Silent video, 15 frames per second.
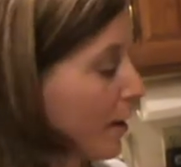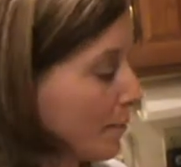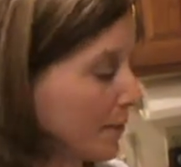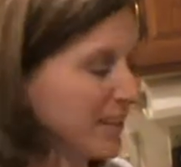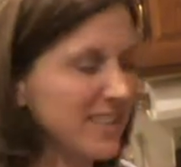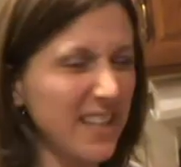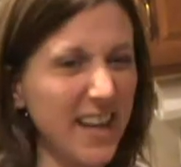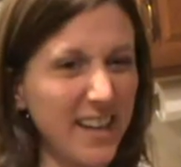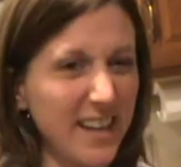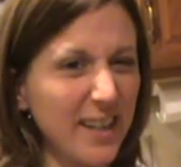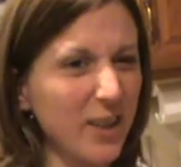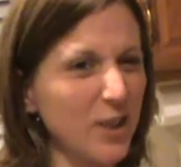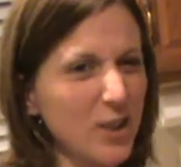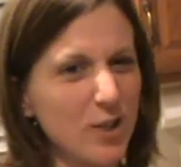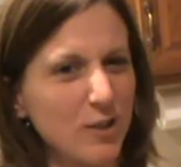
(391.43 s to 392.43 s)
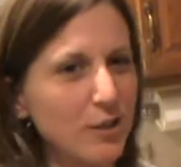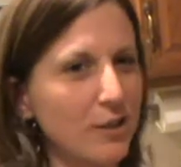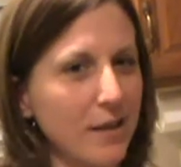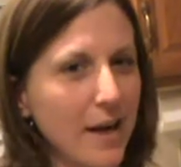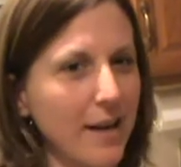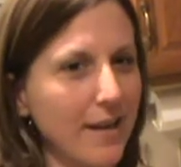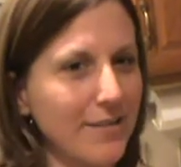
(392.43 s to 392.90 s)
but it's got it in here too, so it
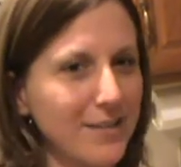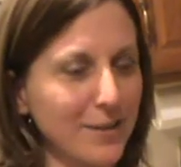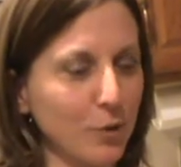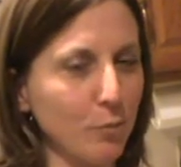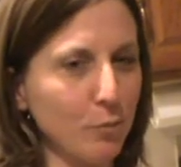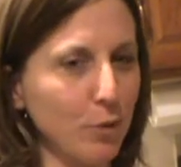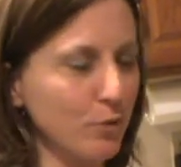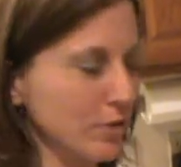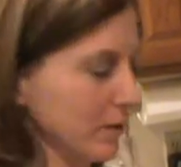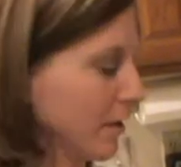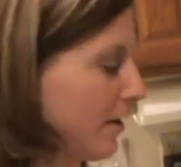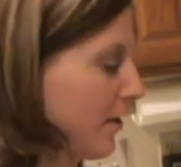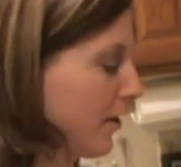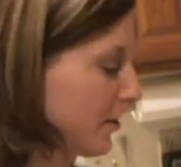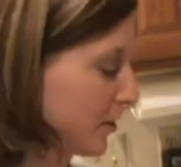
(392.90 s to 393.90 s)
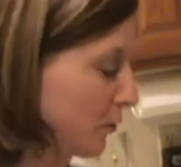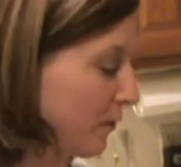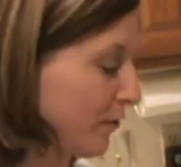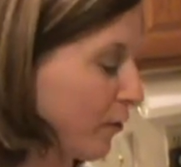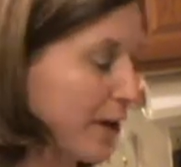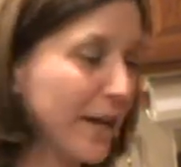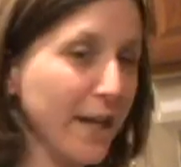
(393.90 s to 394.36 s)
kind of gives a little boost. So
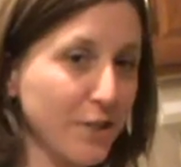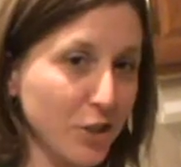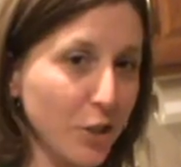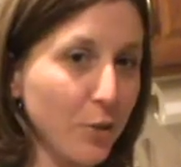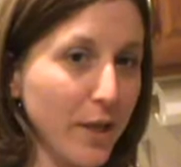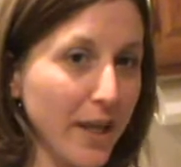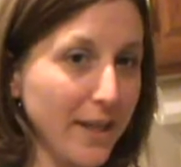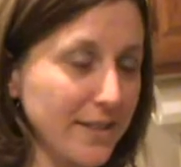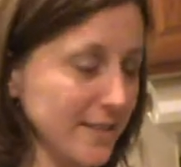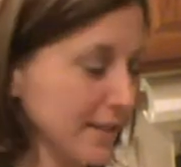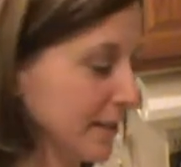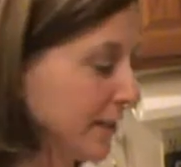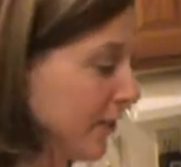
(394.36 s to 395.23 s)
we've already got 2 cans in